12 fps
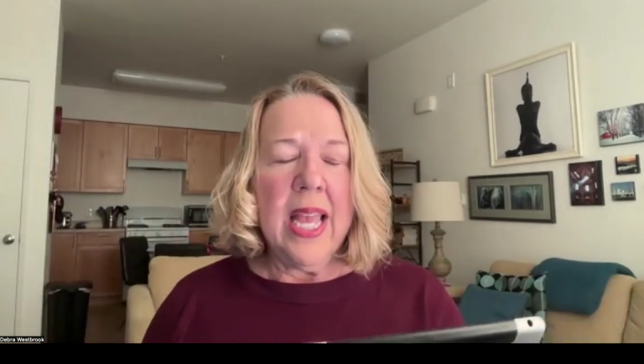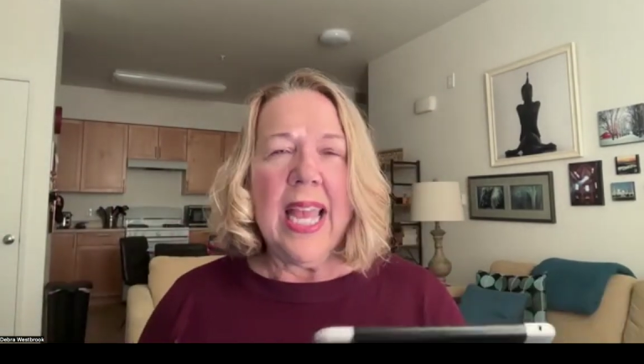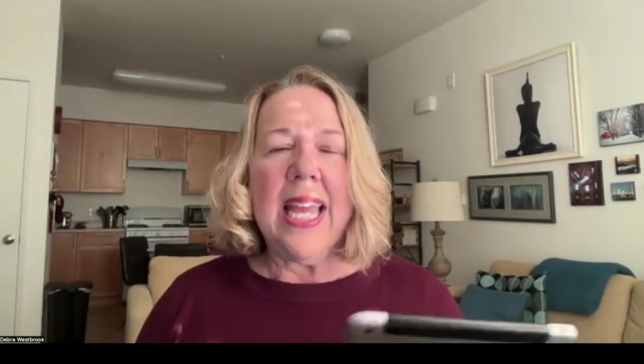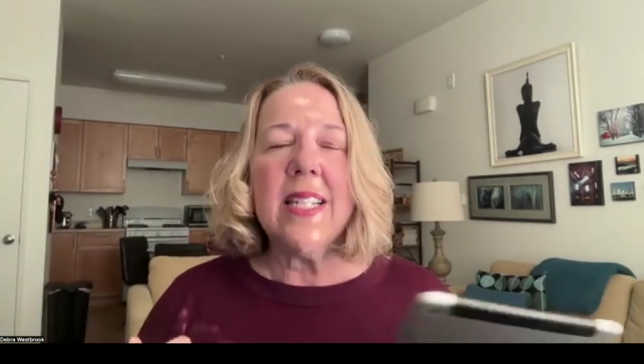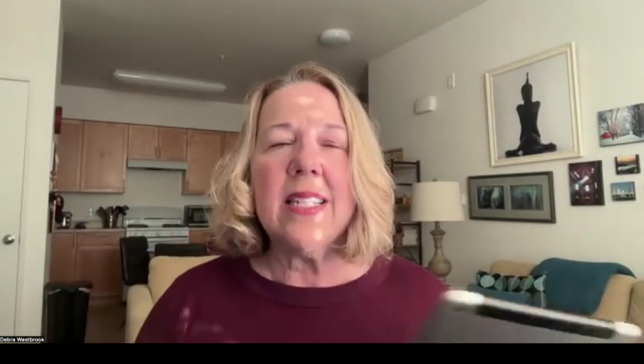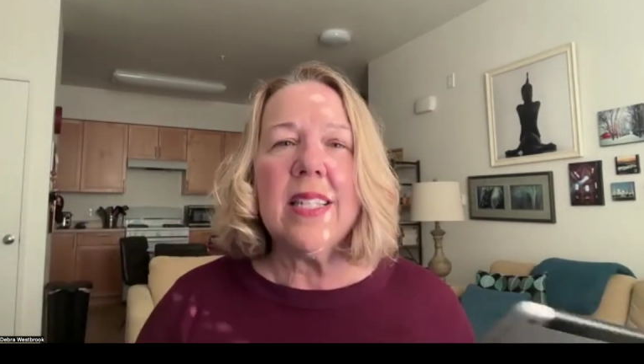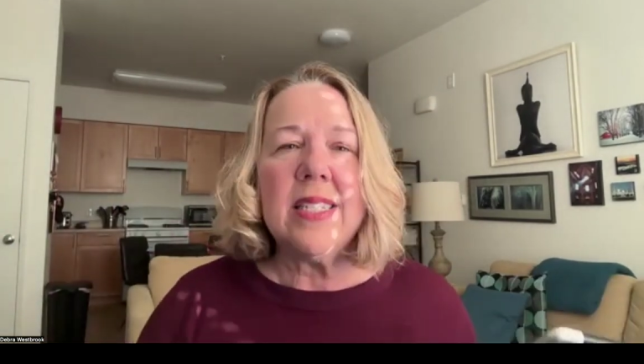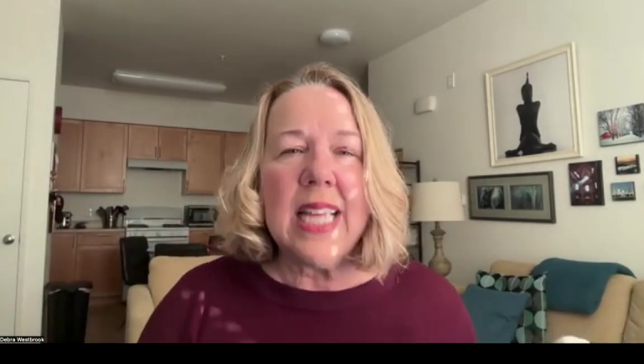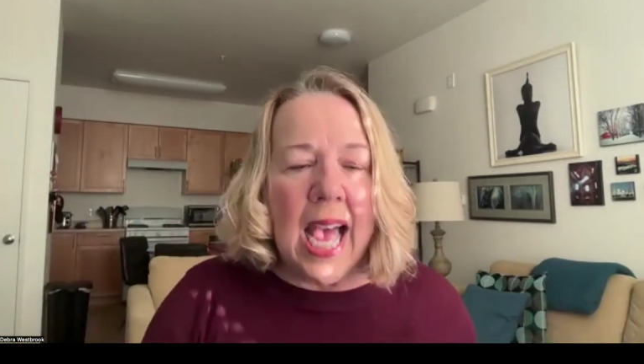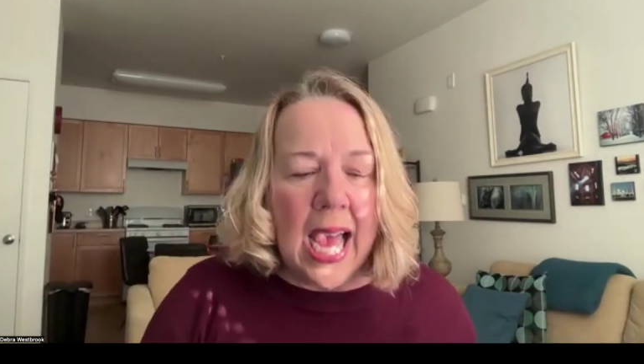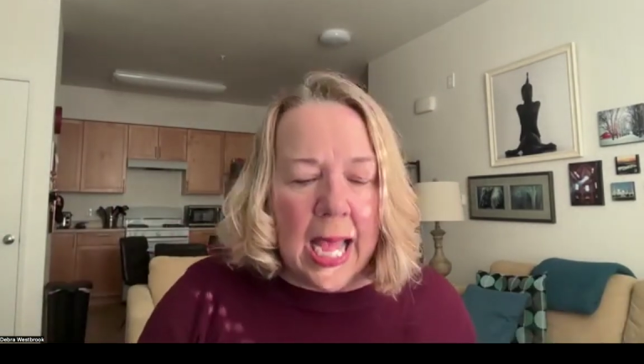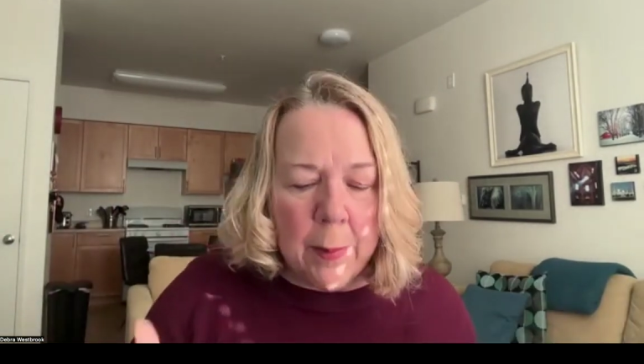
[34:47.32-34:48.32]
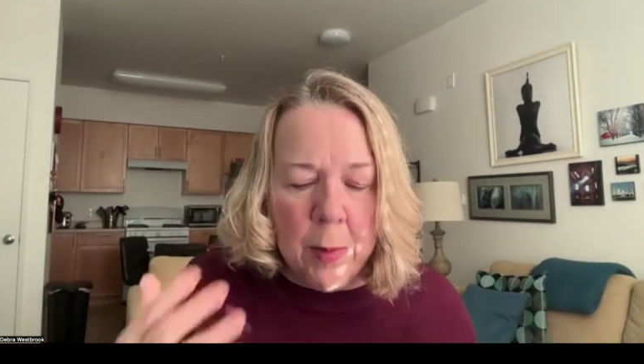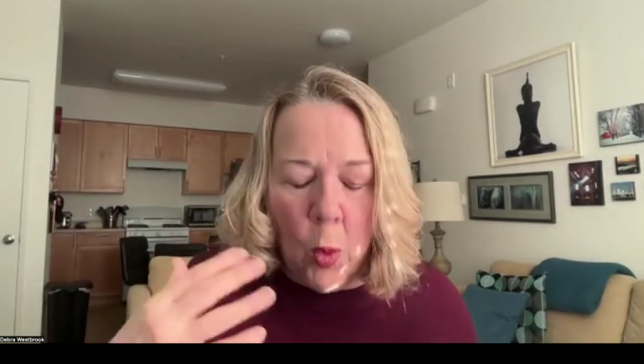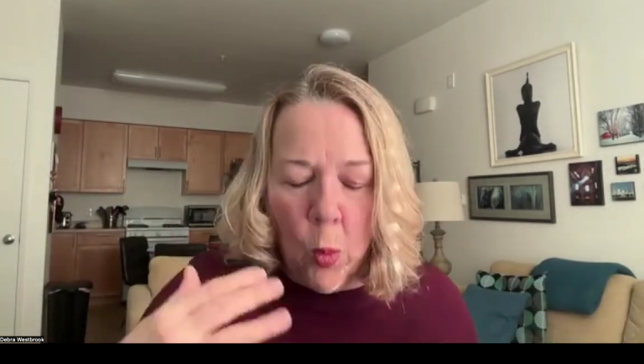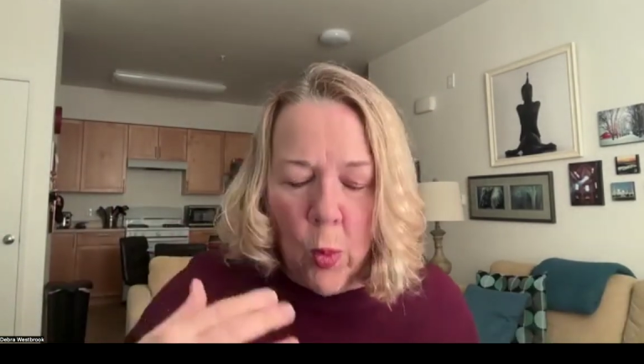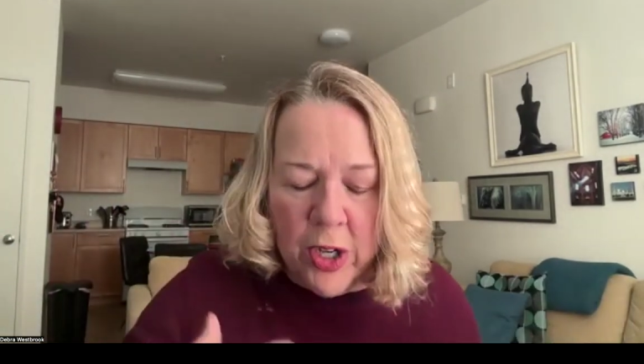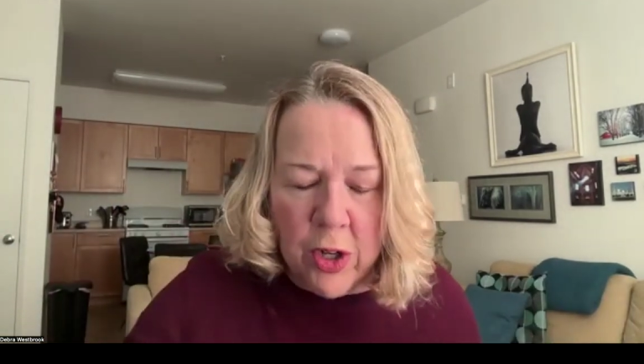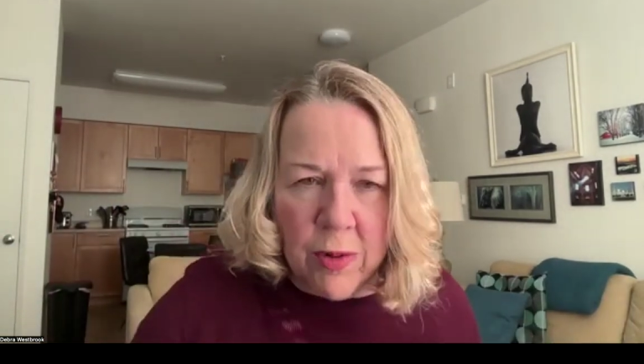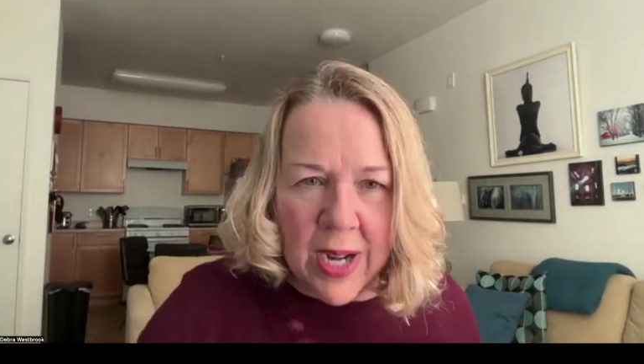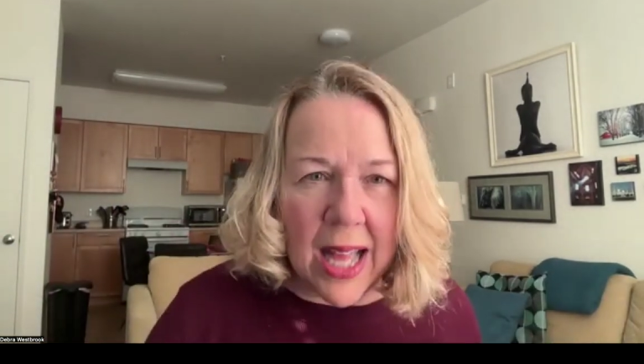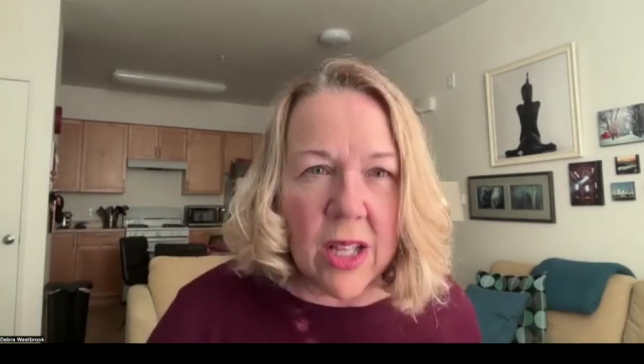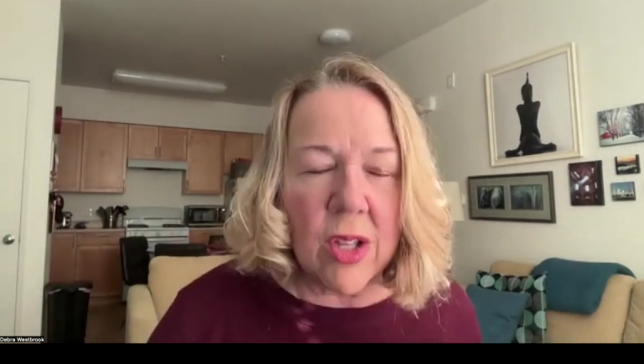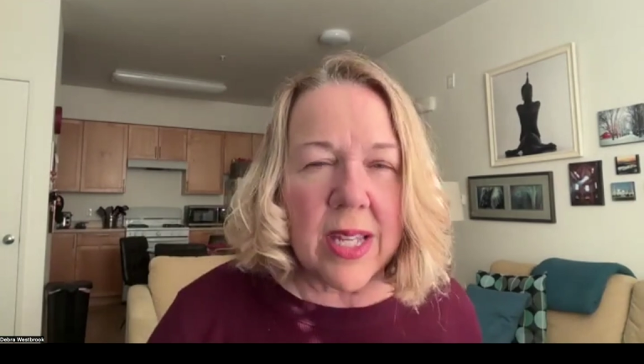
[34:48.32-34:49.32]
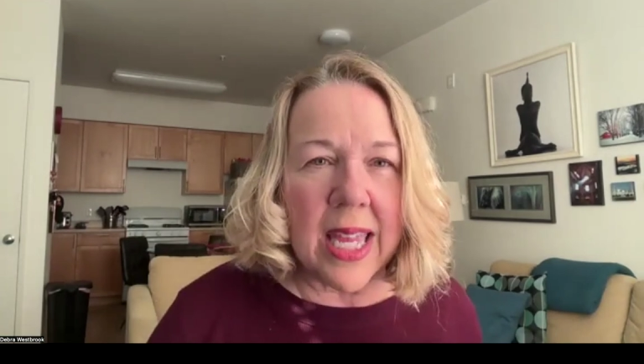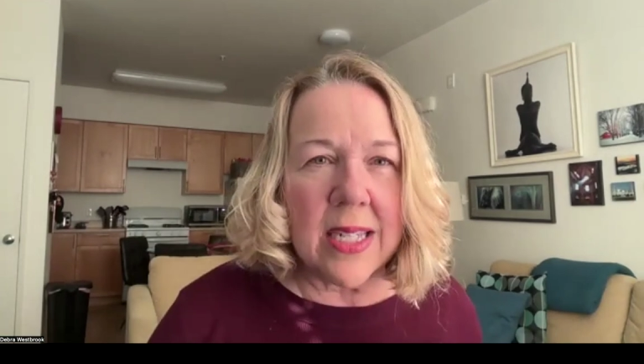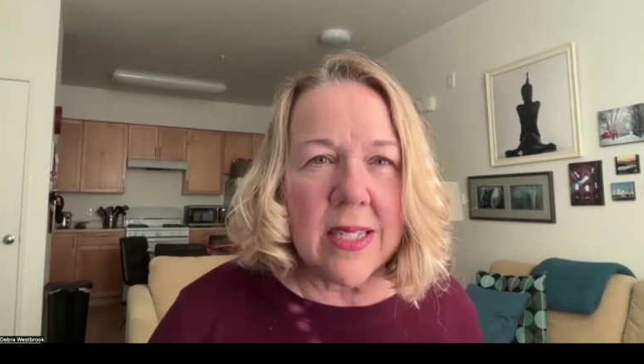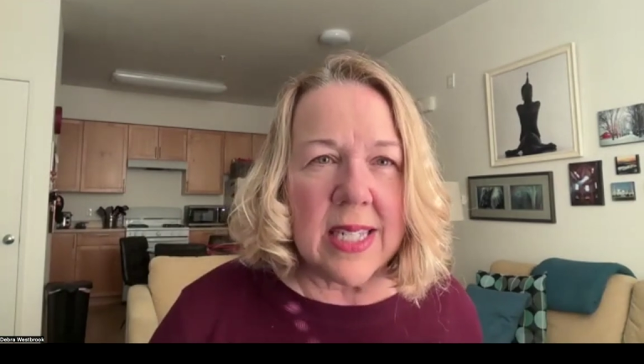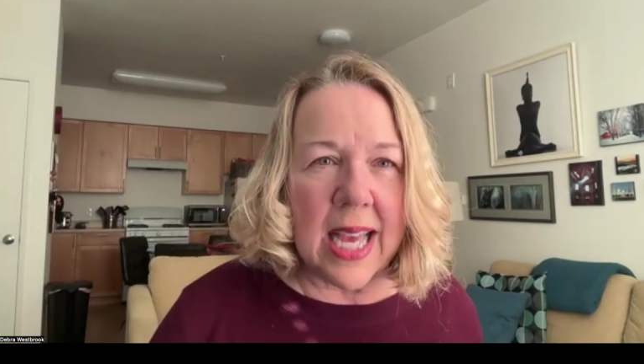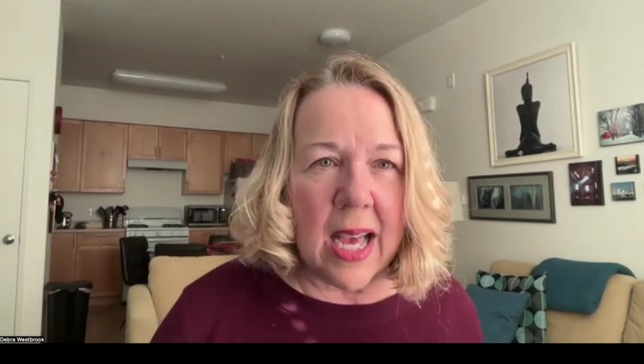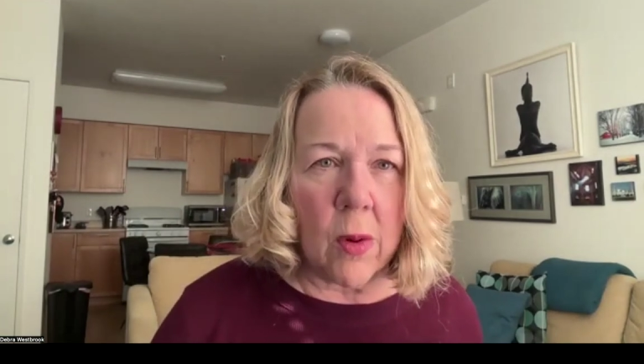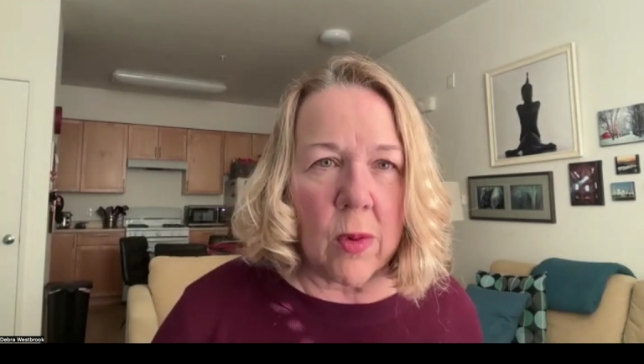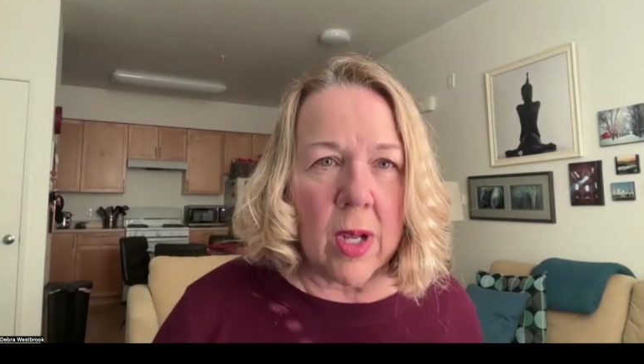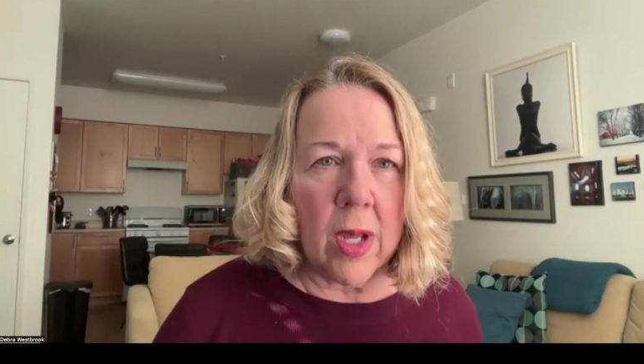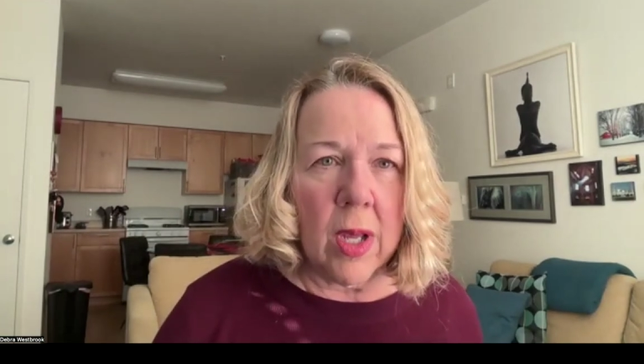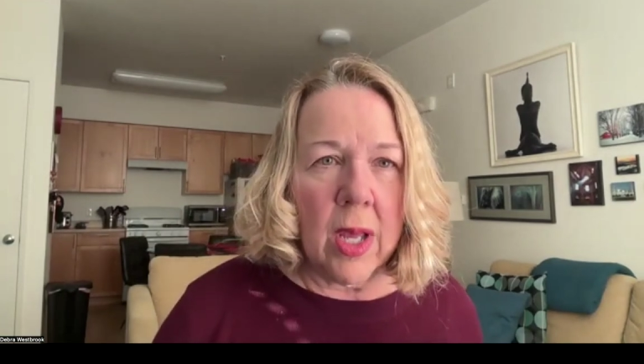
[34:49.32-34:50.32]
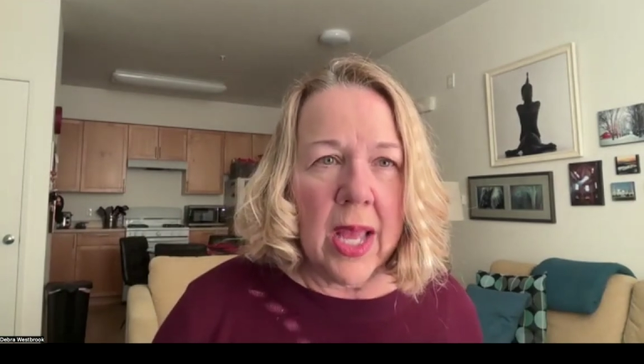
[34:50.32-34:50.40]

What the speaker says: It is a time when you're not looking down,